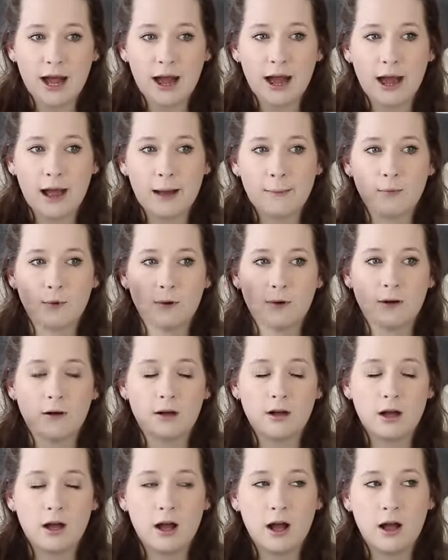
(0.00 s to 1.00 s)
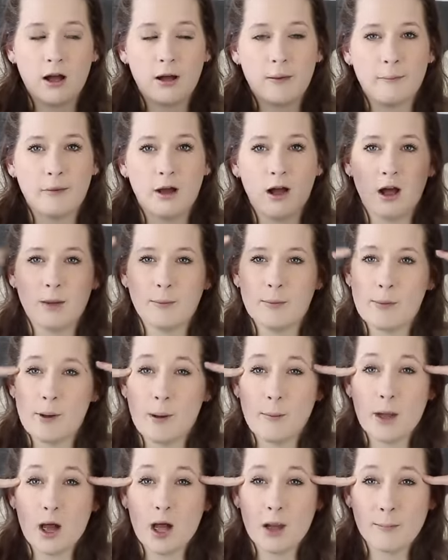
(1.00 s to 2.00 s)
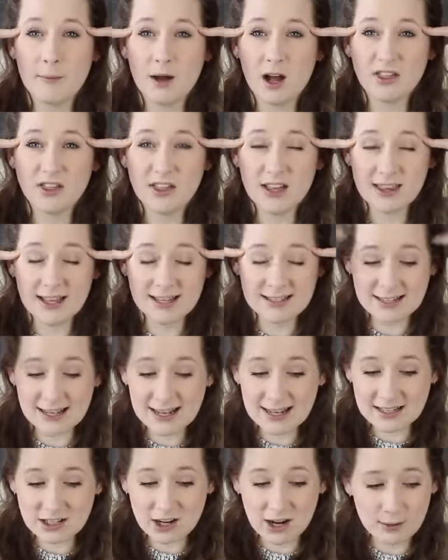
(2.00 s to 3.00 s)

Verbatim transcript: Um, um, um, um, I think that's it.